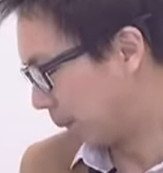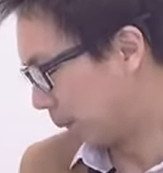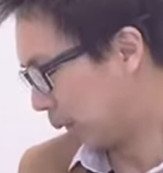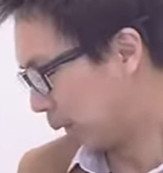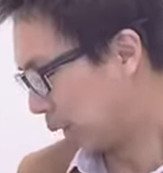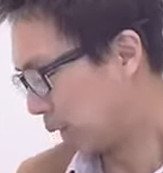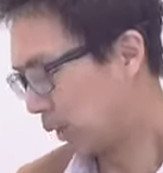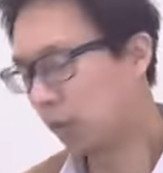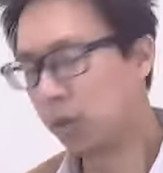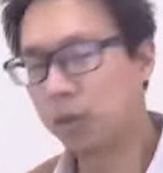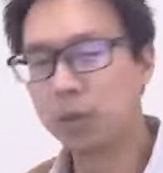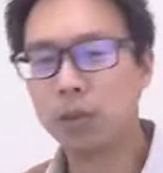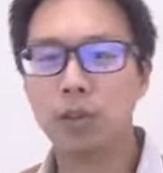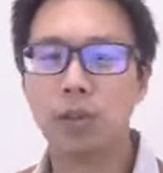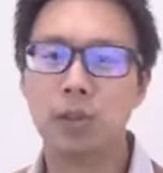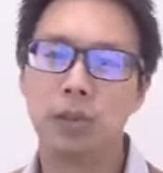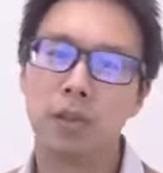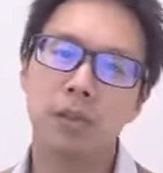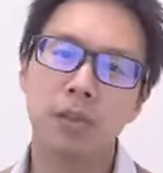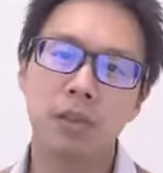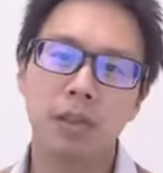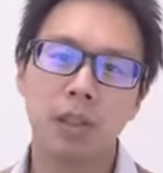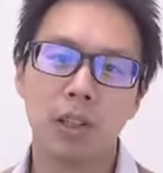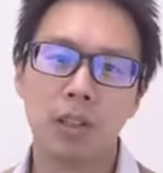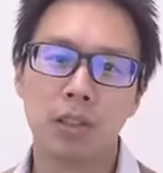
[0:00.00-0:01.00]
So
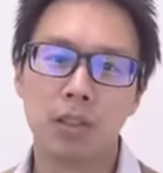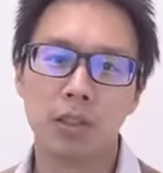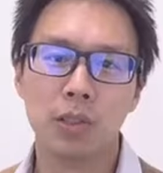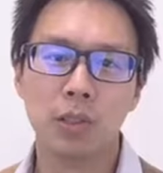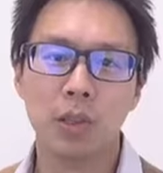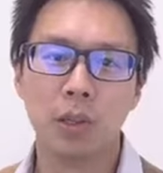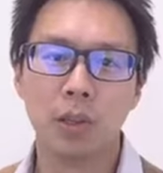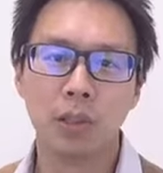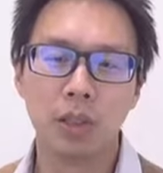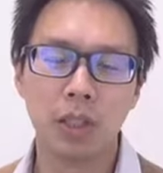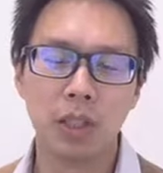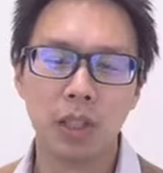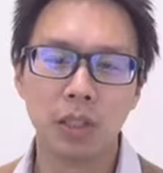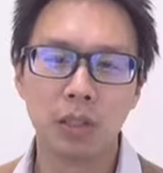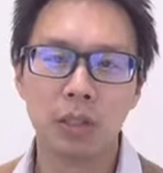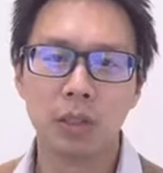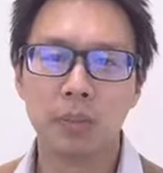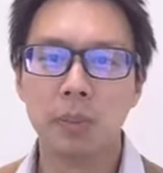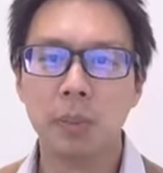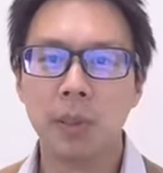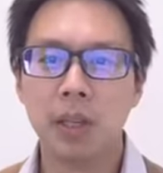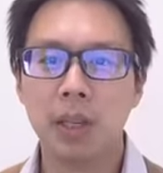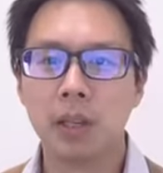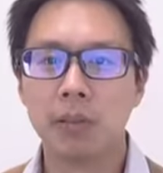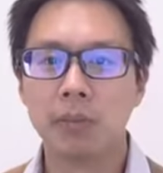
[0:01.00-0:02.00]
there's no need to
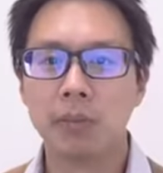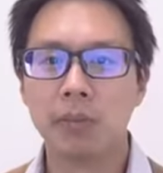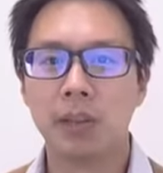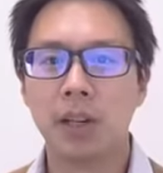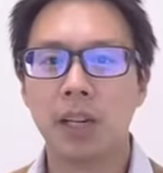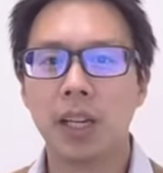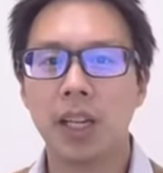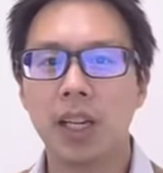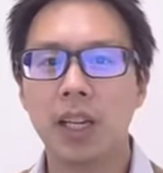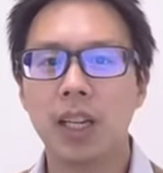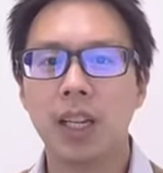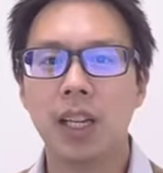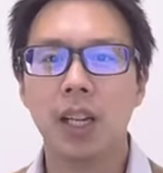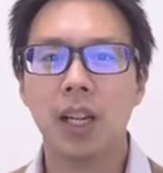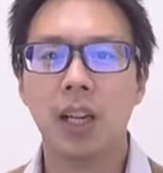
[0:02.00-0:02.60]
be afraid,